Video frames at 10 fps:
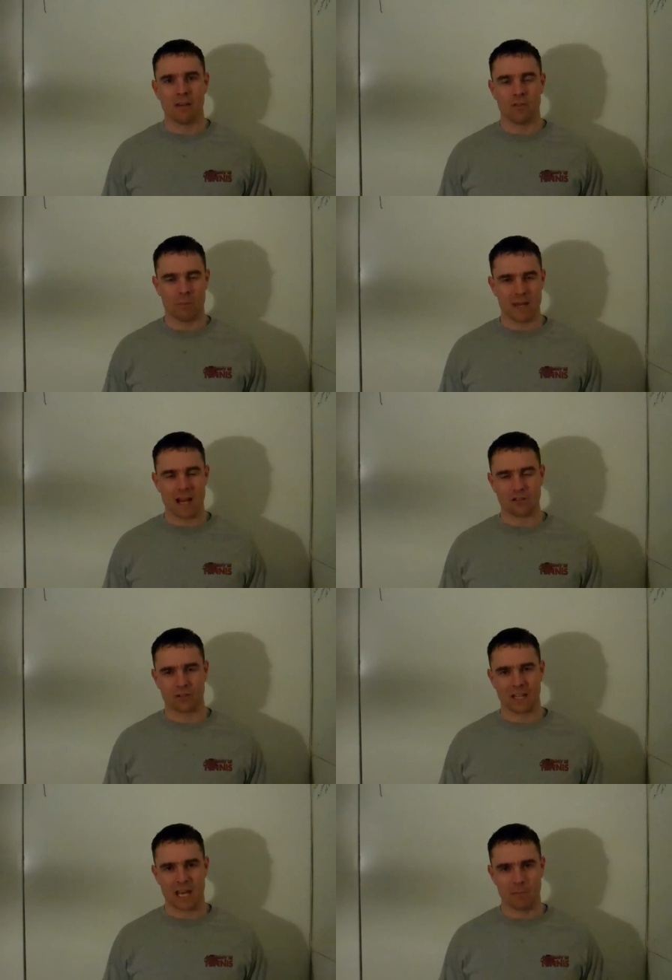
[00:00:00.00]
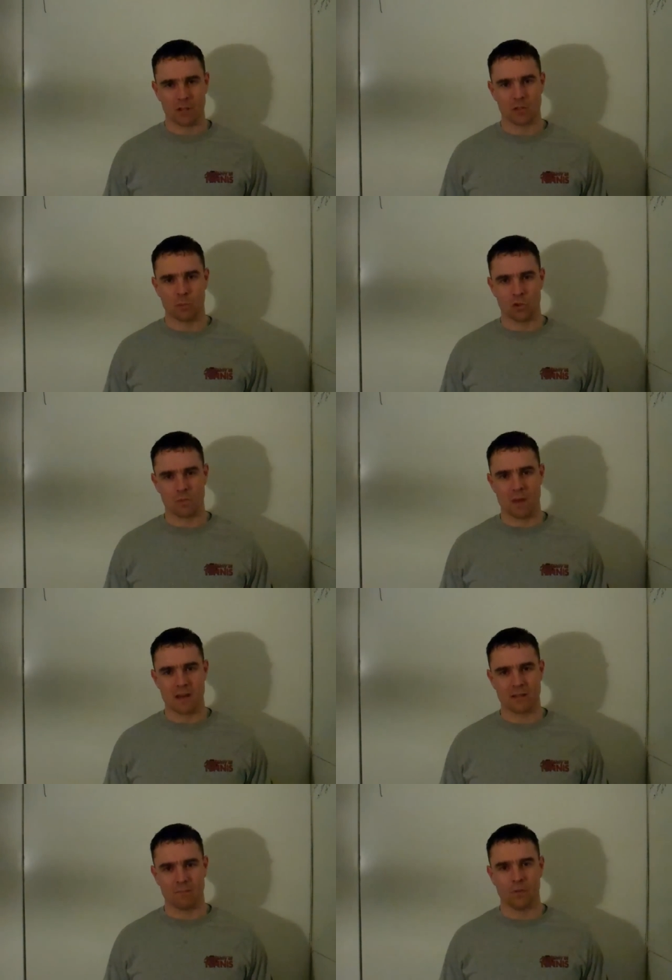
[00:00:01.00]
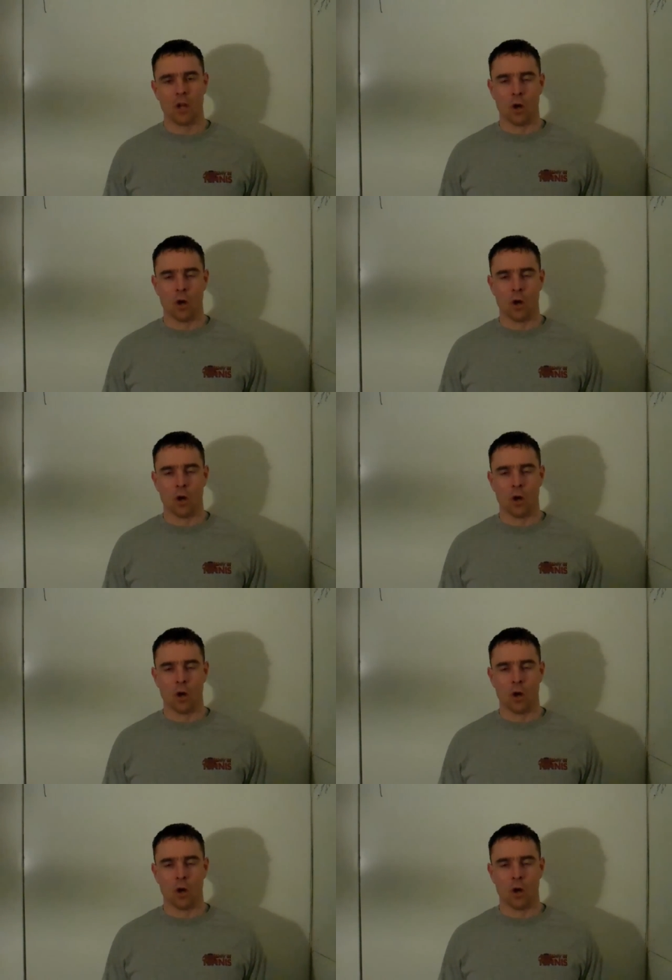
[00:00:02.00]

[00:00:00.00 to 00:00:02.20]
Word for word: from the National Academy of Sports Medicine.